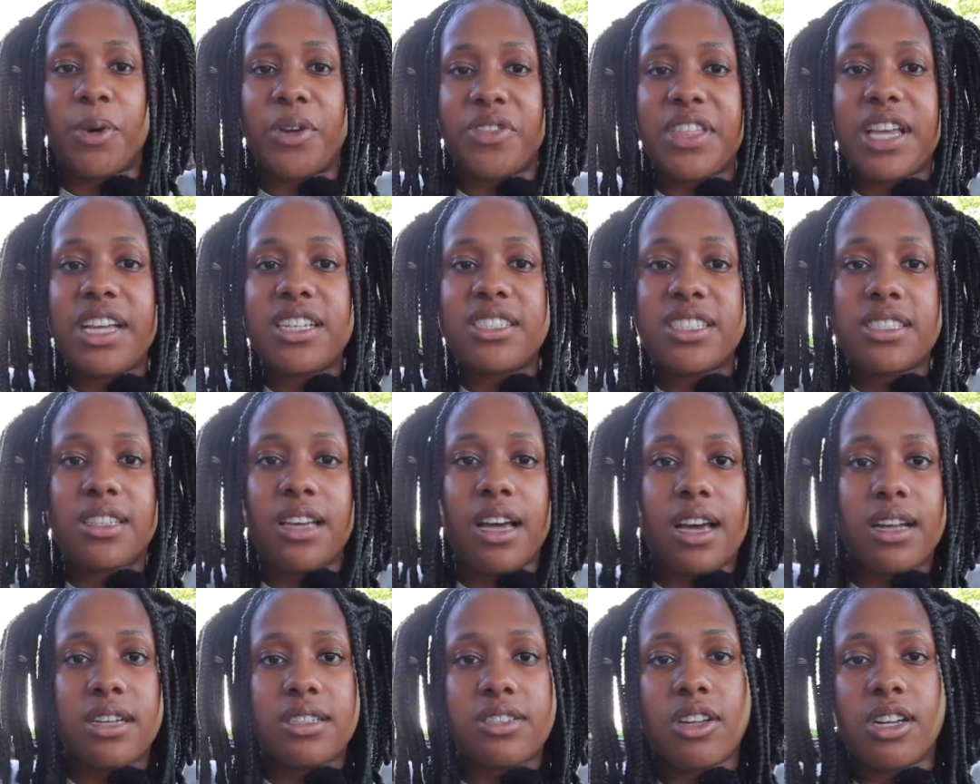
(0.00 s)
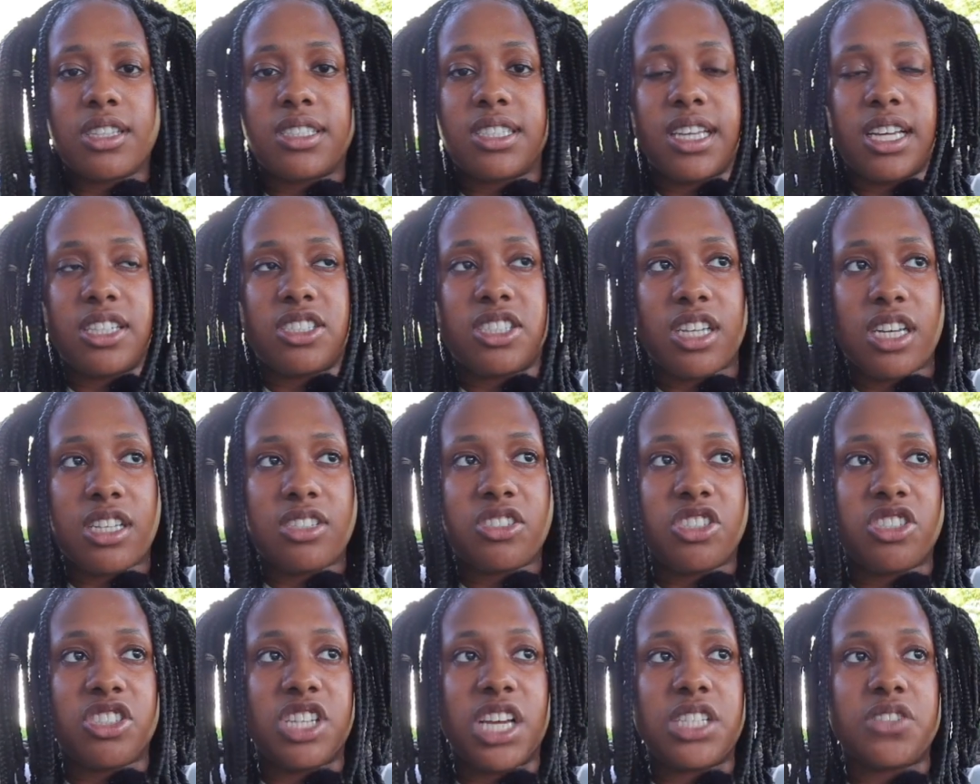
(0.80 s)
Where things kind of started
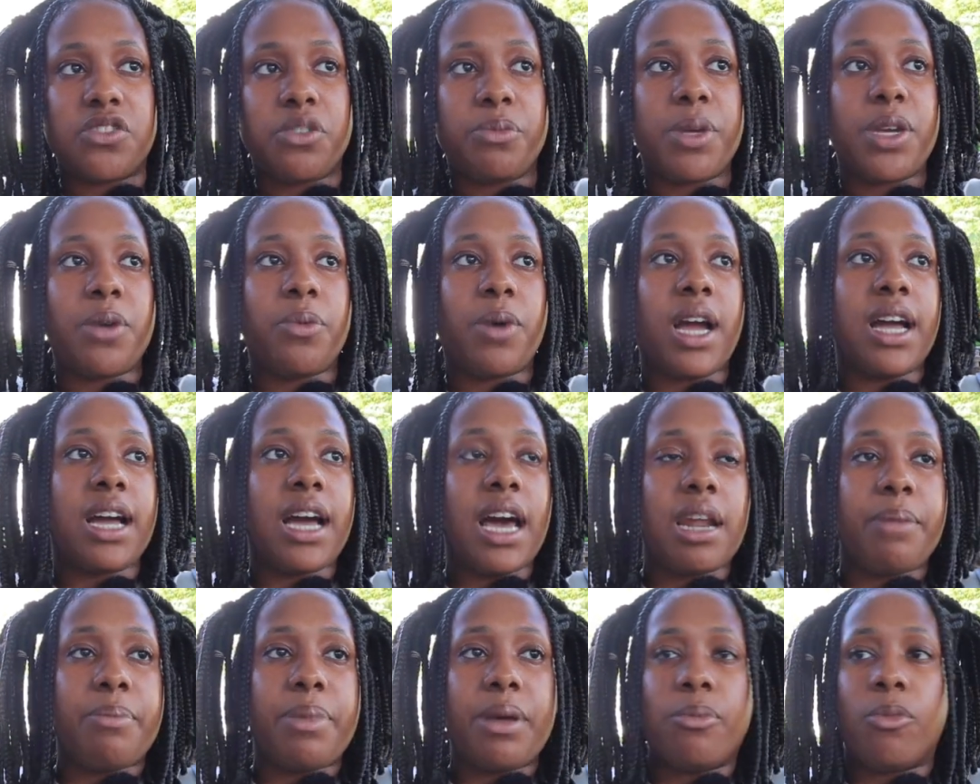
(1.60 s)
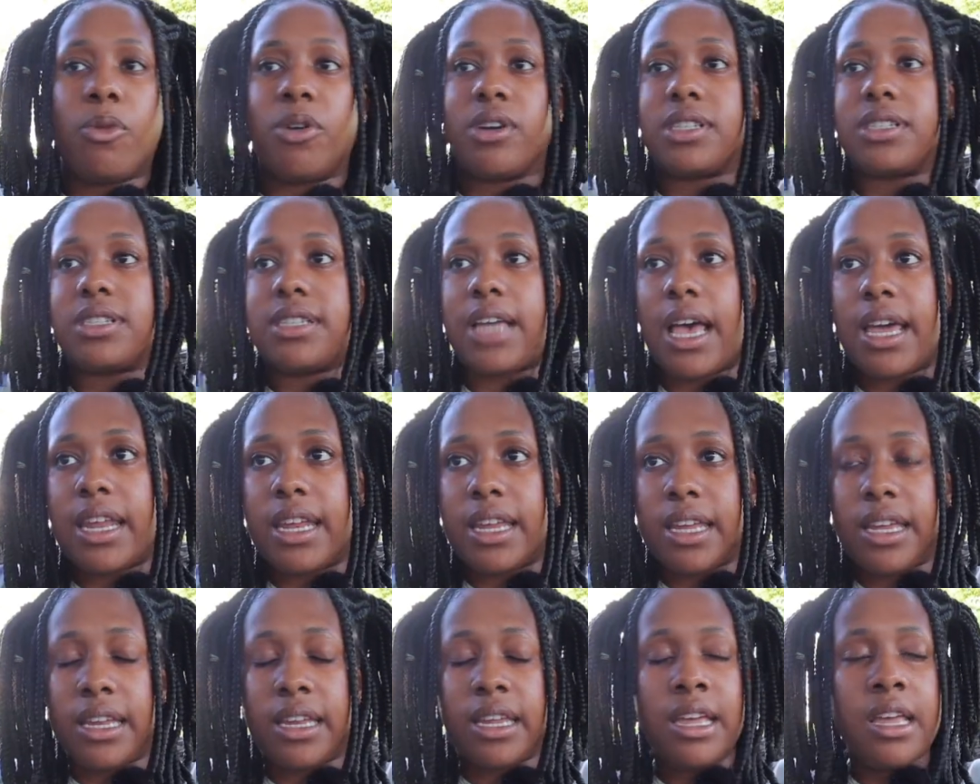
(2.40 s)
to change for me, where I got a bit more
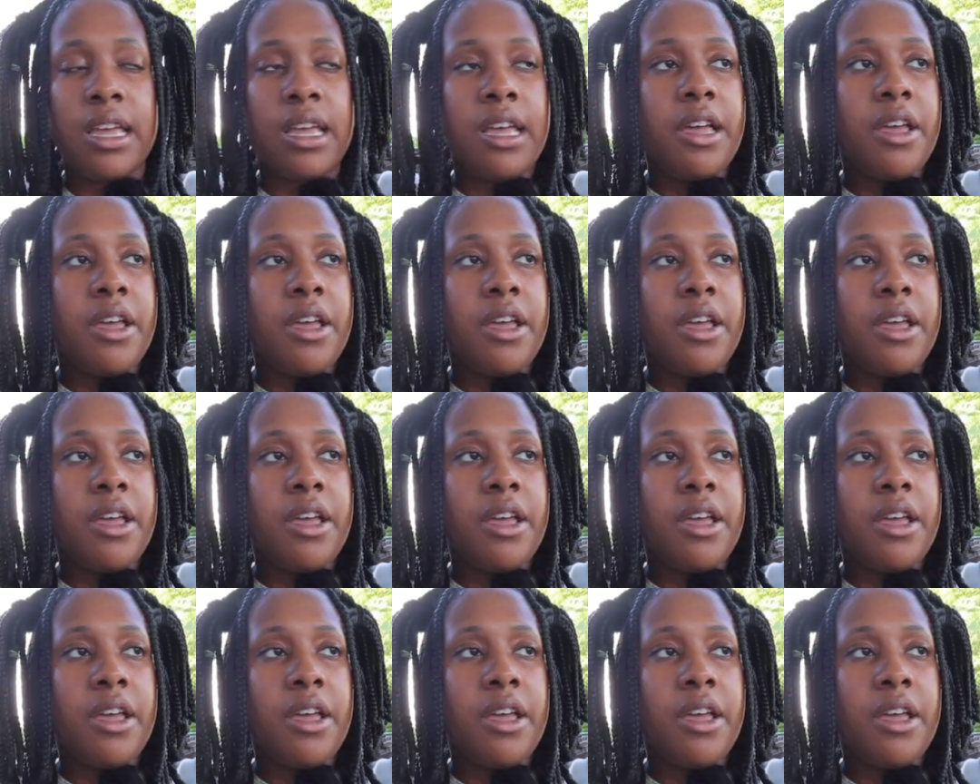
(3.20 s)
excited,